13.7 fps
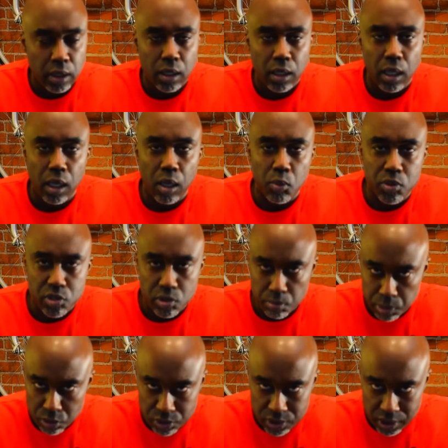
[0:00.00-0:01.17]
uh, with some
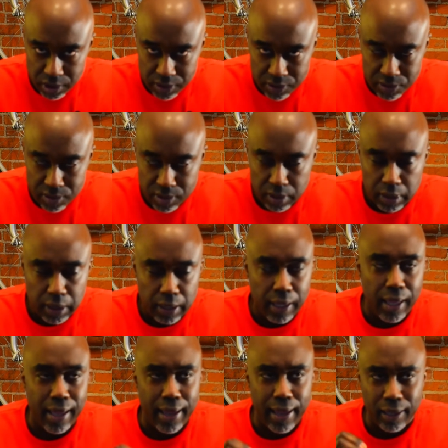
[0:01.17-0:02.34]
booziness,
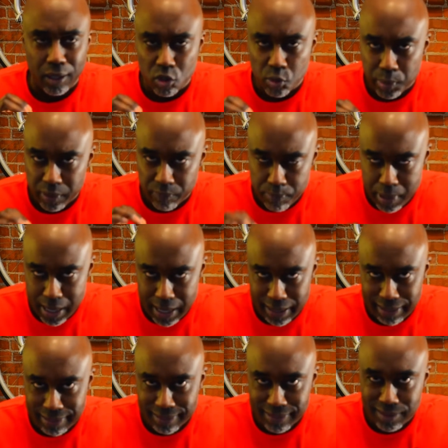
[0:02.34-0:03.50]
and a little bit of
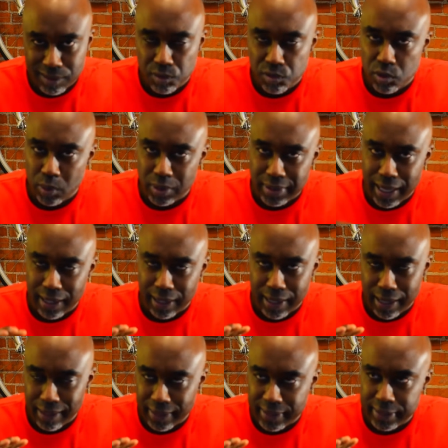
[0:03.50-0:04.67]
pine. So it's kind of
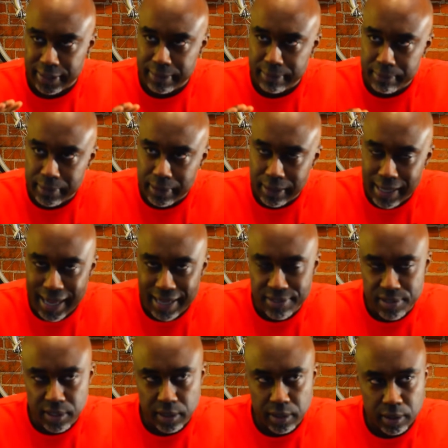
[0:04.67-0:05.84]
got like a
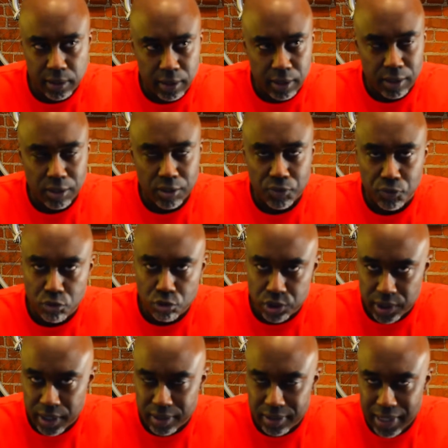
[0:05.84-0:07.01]
classic
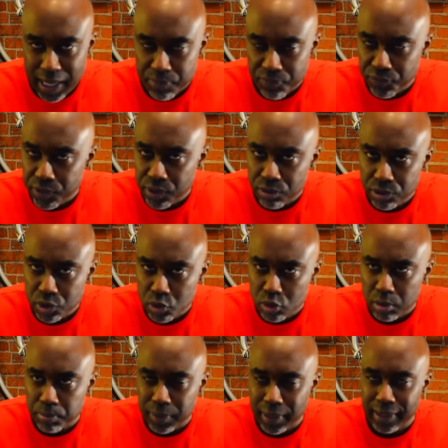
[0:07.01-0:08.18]
fougere type feel to
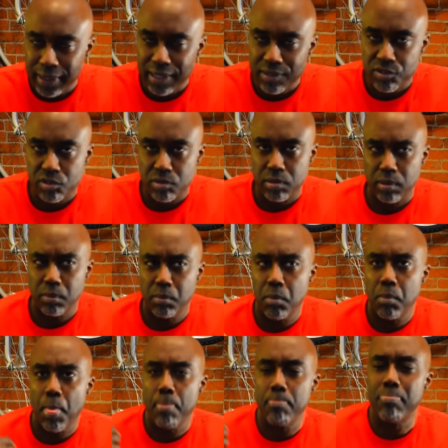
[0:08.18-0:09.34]
it, but it's
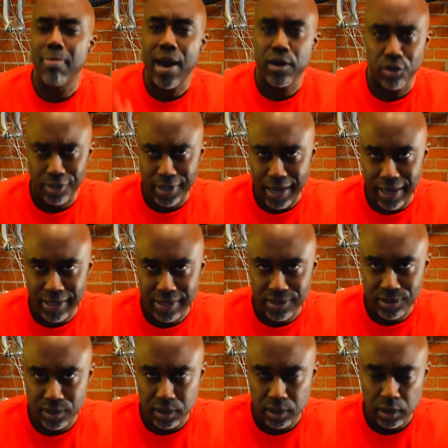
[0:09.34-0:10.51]

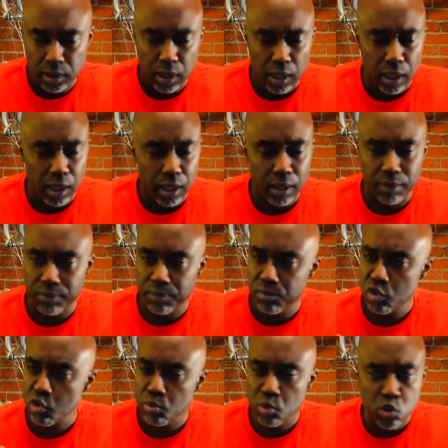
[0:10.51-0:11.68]
modernized, uh,
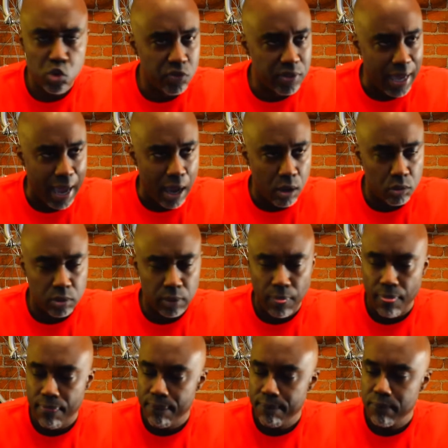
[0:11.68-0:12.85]
smoothed out,
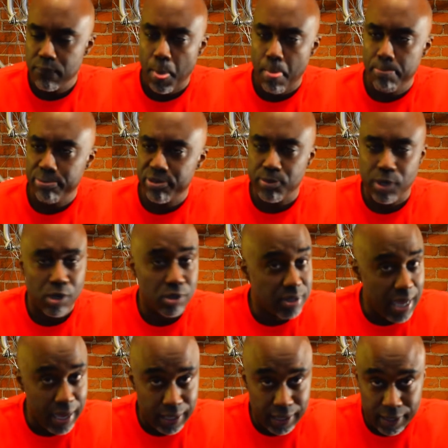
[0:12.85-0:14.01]
smells
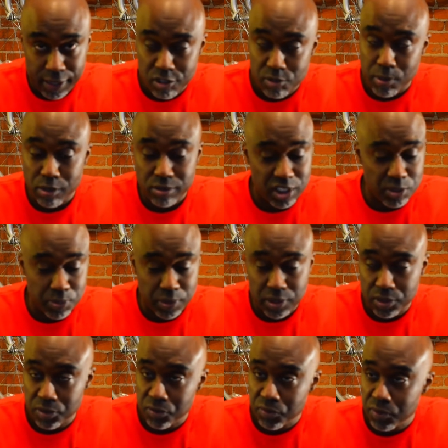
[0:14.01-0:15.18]
high end, smells
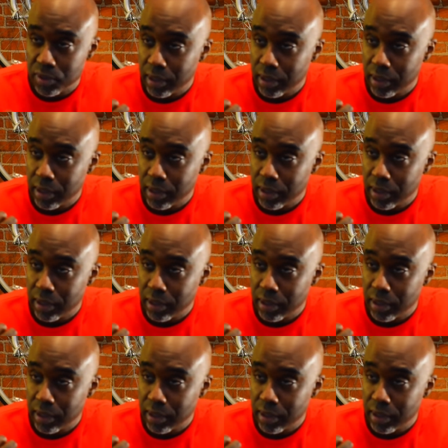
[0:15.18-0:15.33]
expensive.